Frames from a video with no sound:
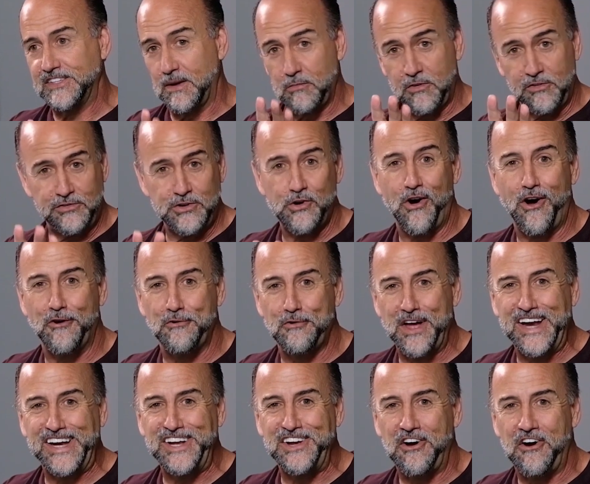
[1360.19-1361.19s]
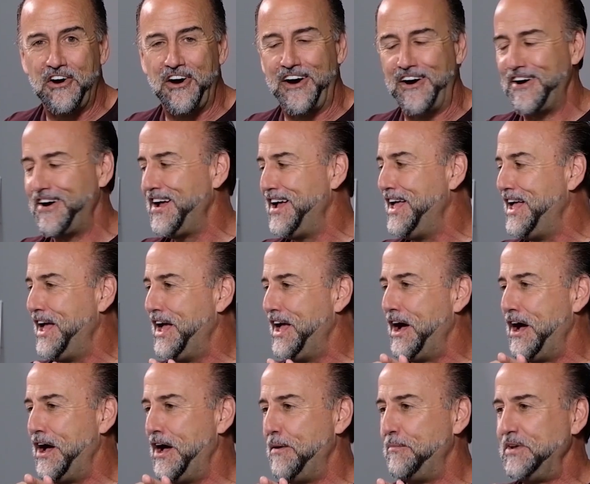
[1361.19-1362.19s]
some of you already are,
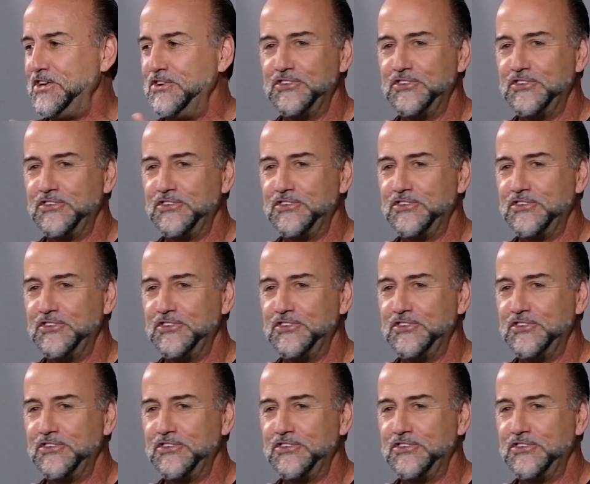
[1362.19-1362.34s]
um,